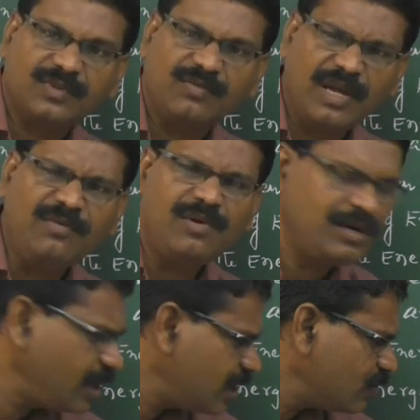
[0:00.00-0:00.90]
When we
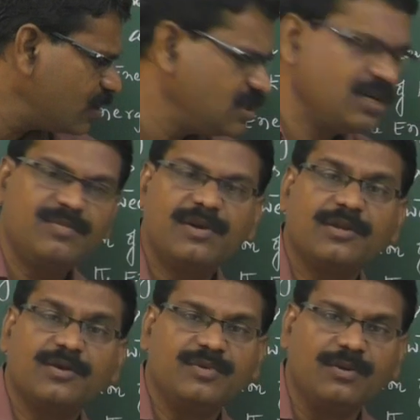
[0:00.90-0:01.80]
will take 1
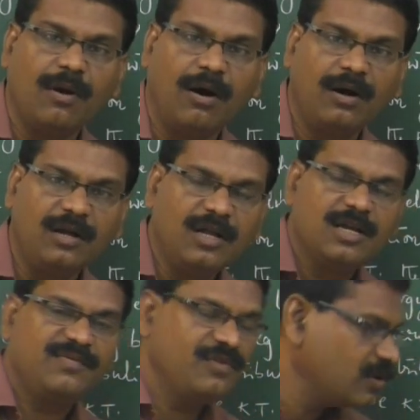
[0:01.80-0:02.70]
centimeter cube, you know,
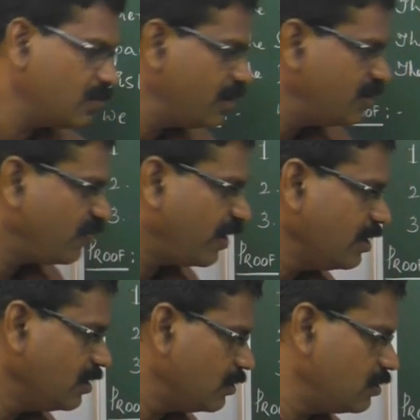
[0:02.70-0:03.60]
if you are going to
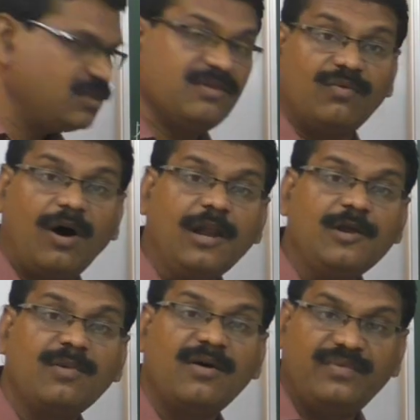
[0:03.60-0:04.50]
find out the
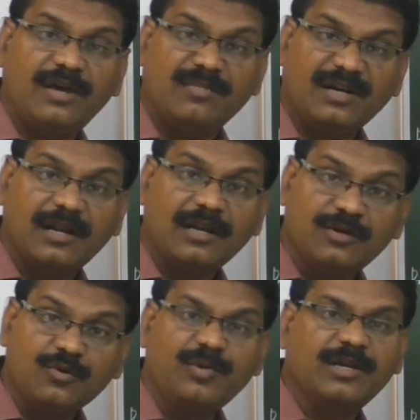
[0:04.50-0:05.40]
volume of a metal
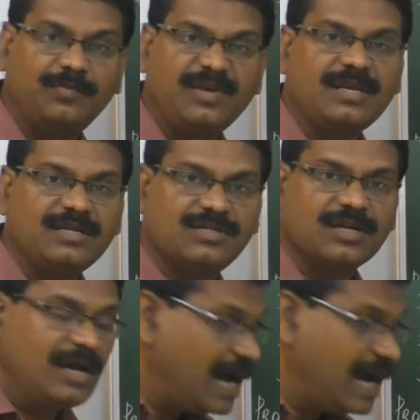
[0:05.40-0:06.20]
cubic piece,